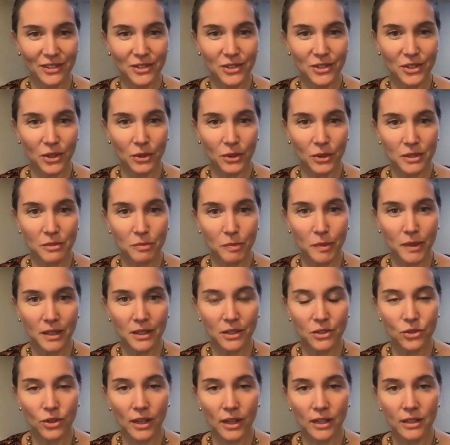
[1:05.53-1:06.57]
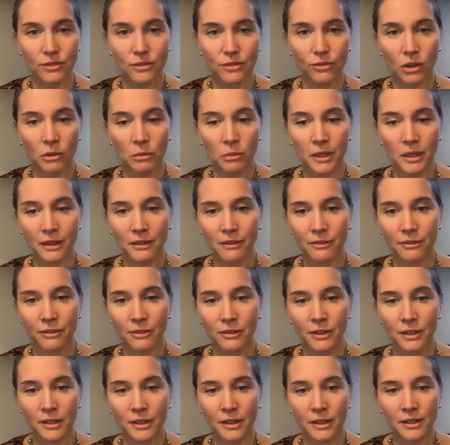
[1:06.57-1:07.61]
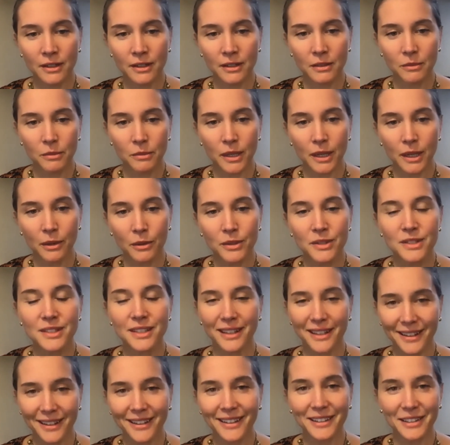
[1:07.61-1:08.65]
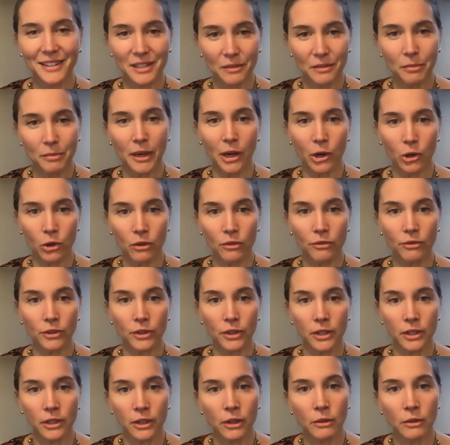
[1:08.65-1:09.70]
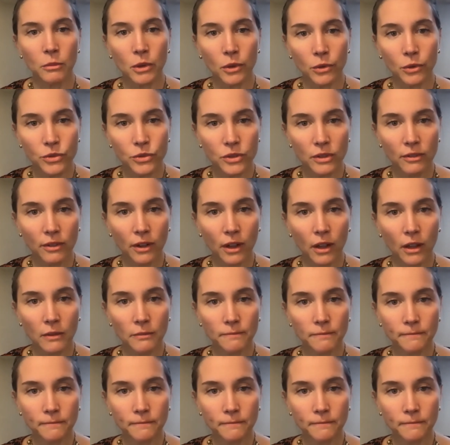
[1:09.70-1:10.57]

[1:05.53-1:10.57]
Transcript: So it's been a transformative, but I would say it's a powerful year most of all.